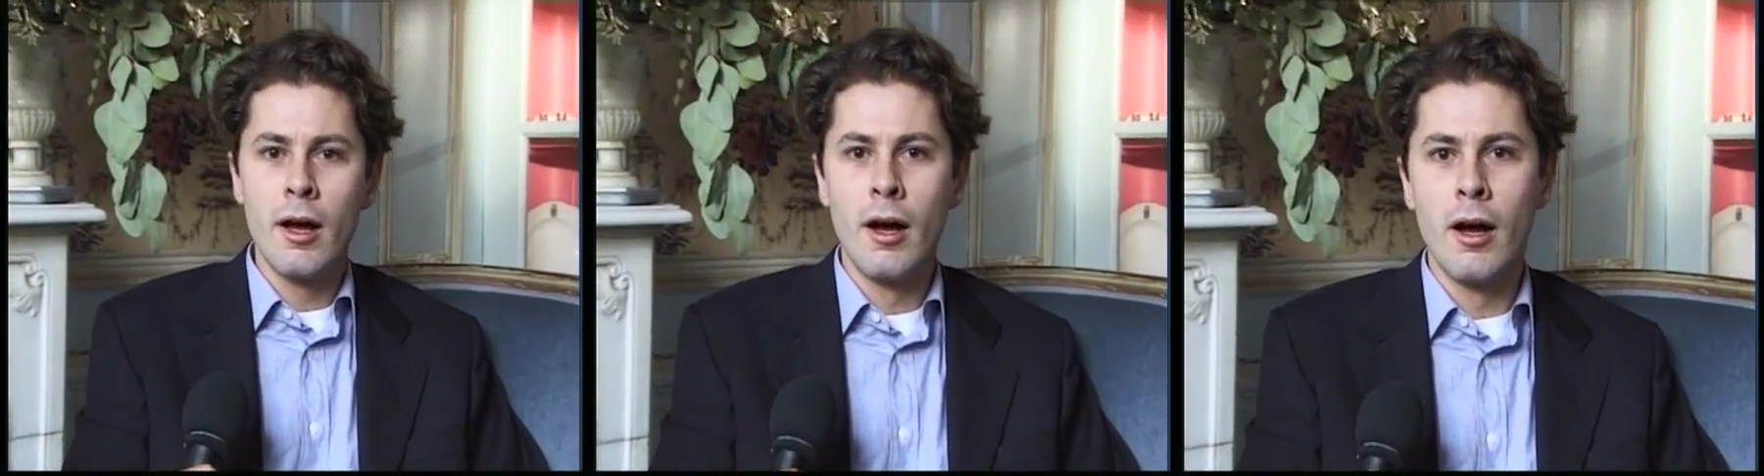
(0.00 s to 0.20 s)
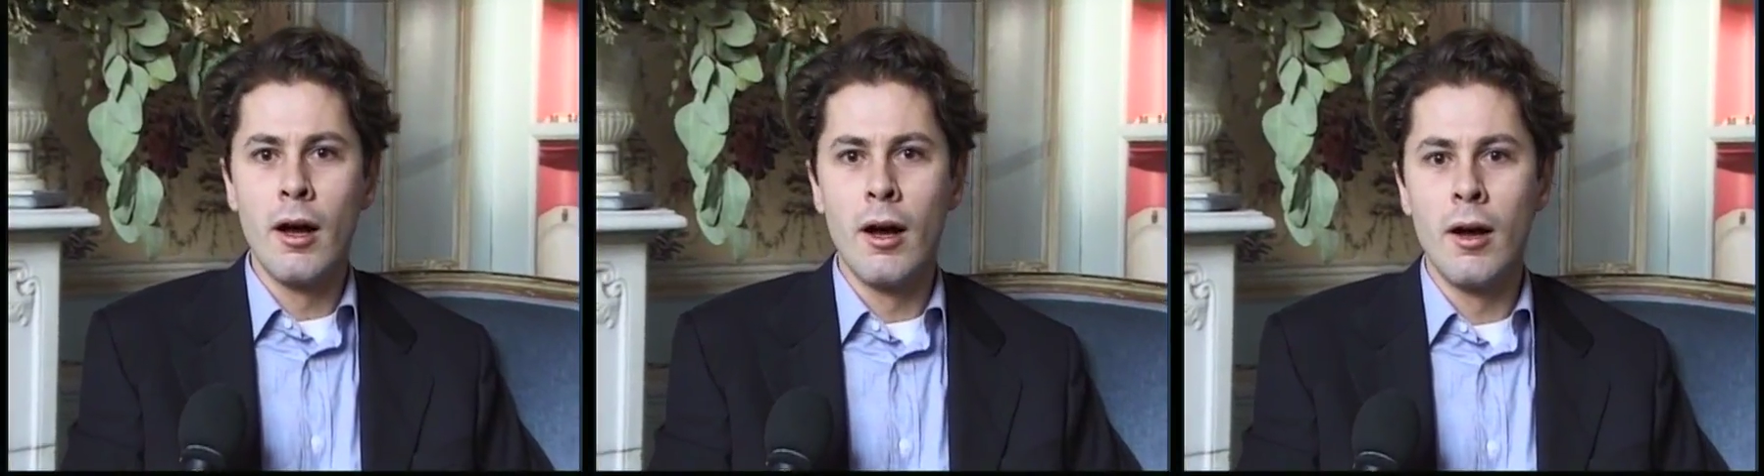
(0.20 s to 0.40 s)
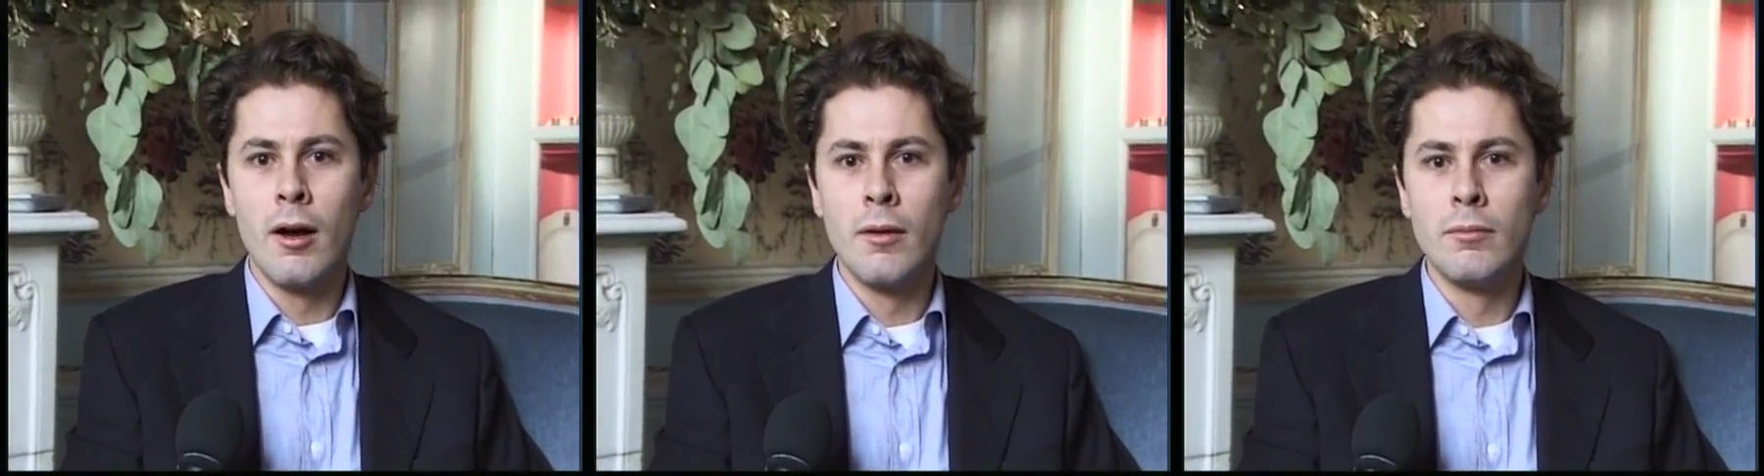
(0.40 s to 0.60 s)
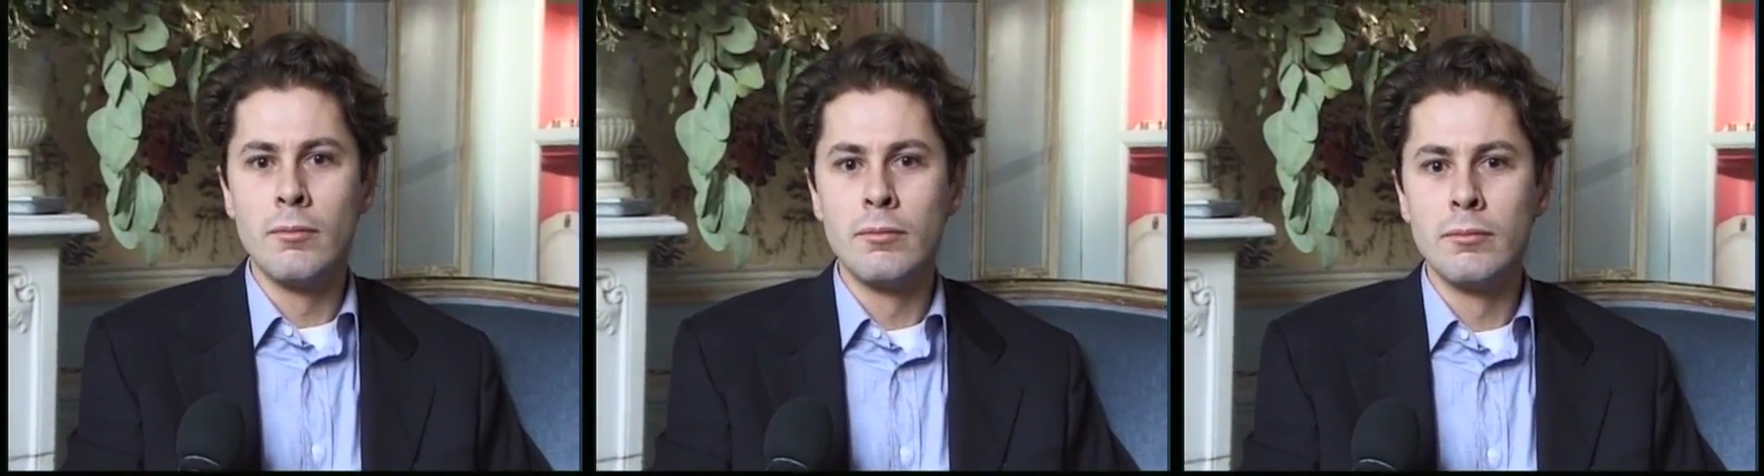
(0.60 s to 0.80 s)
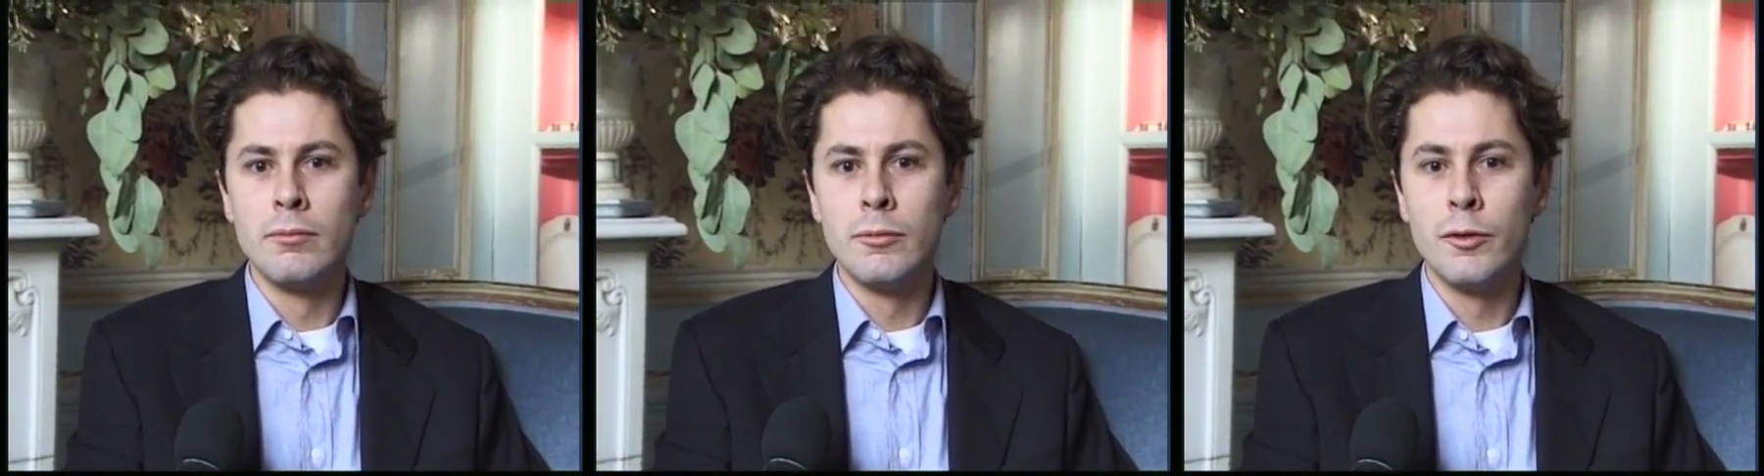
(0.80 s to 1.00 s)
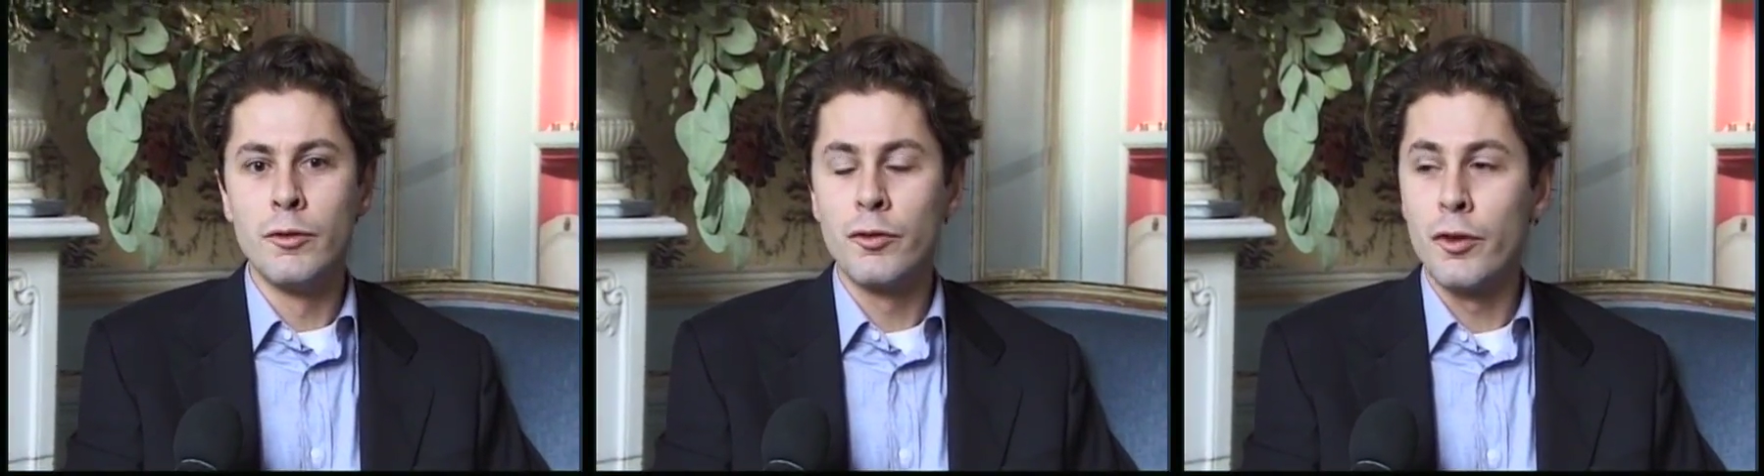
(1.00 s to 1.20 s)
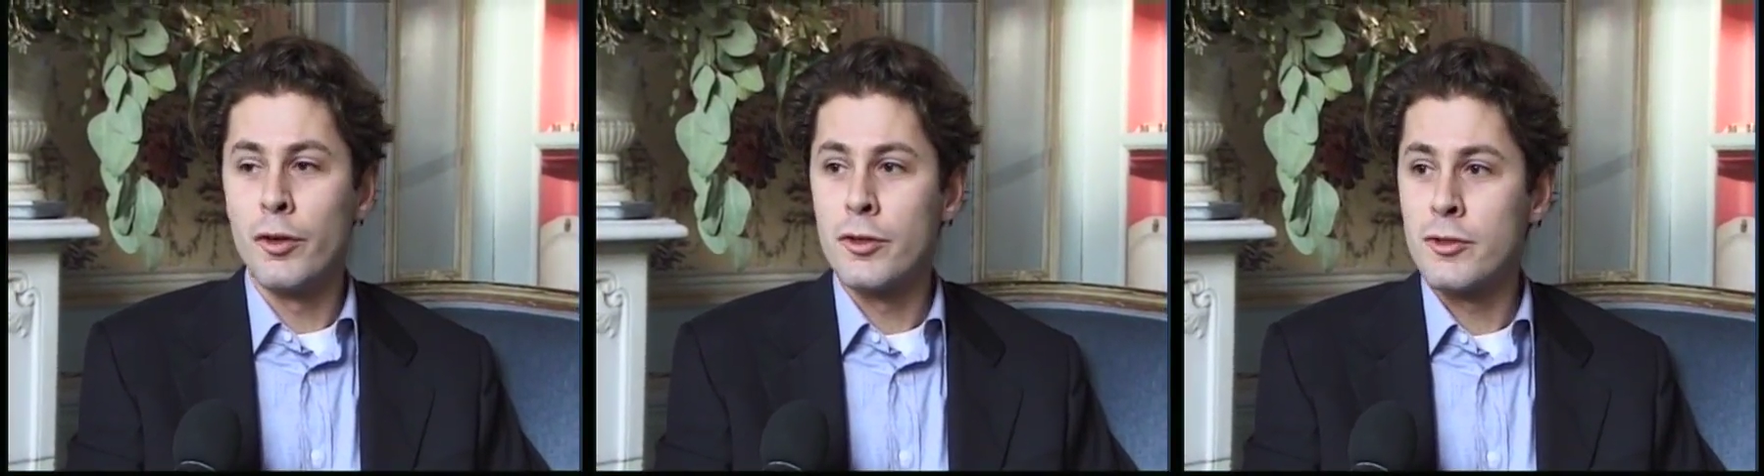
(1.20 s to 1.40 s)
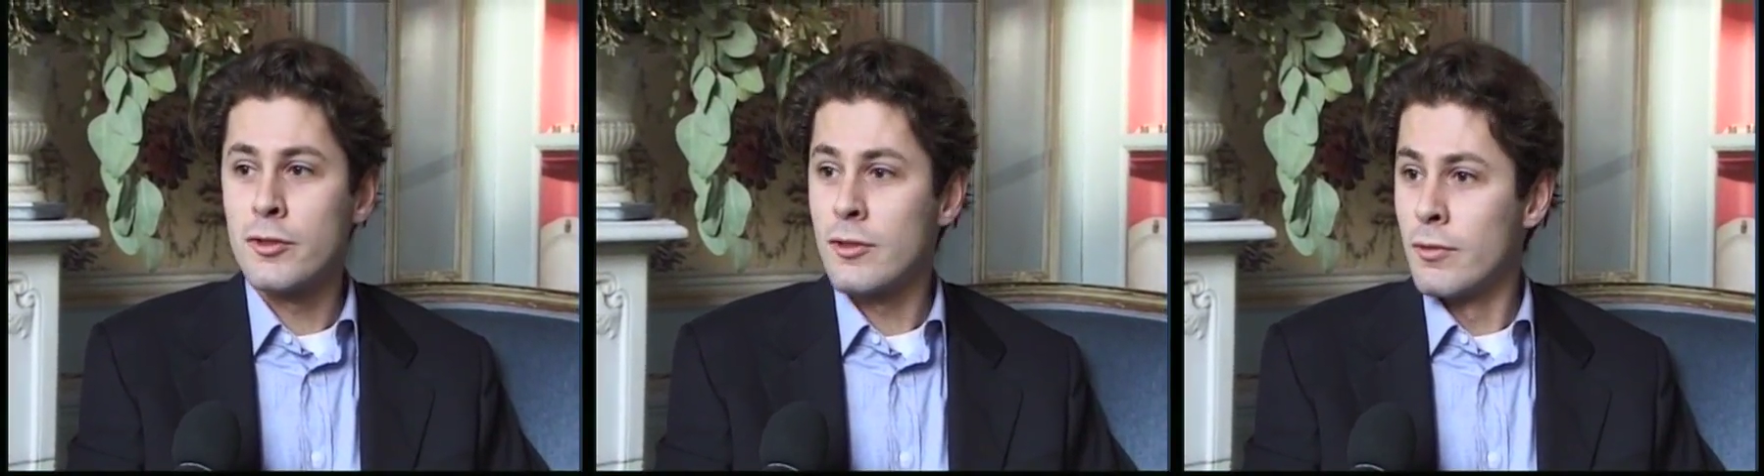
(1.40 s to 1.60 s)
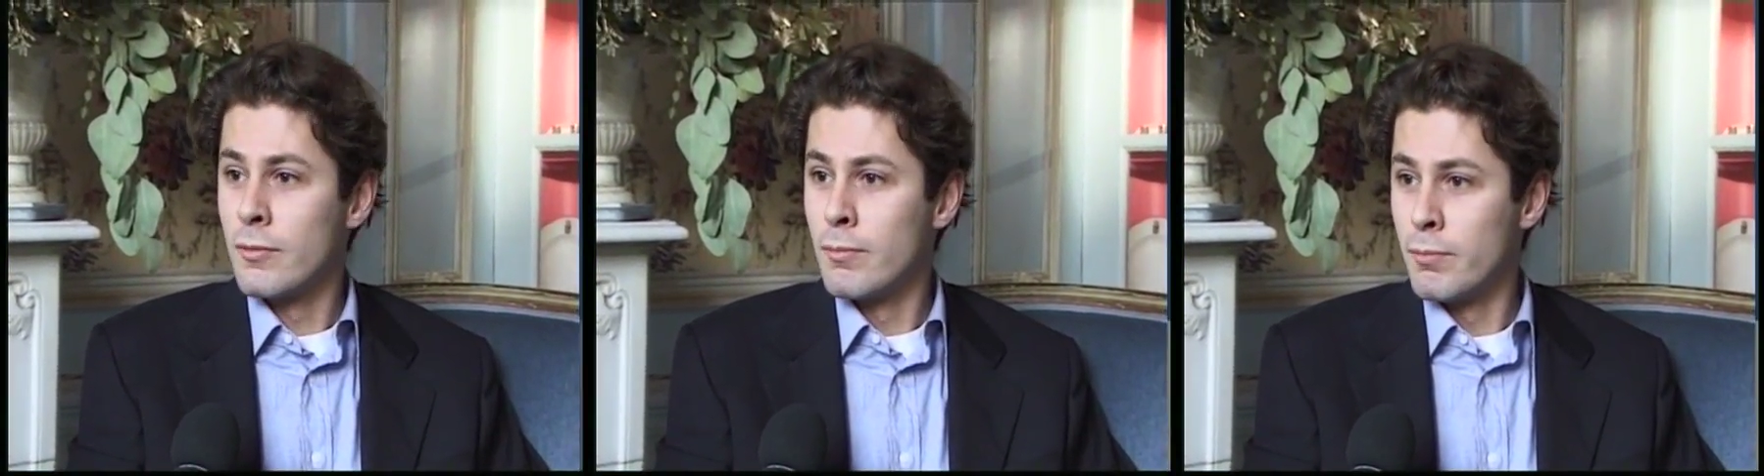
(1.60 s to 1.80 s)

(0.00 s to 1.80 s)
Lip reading: The first